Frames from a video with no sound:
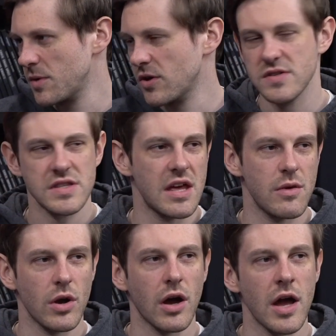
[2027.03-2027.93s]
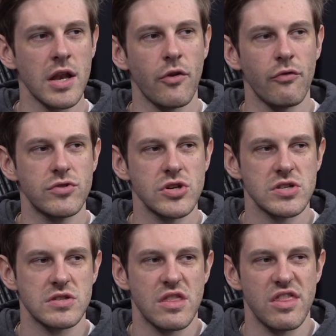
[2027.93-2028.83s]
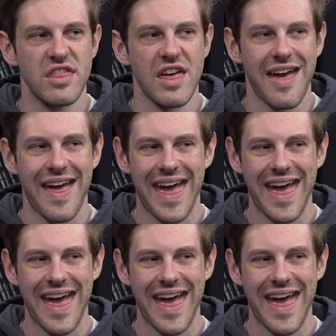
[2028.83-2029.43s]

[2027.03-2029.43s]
because they were kind of just there.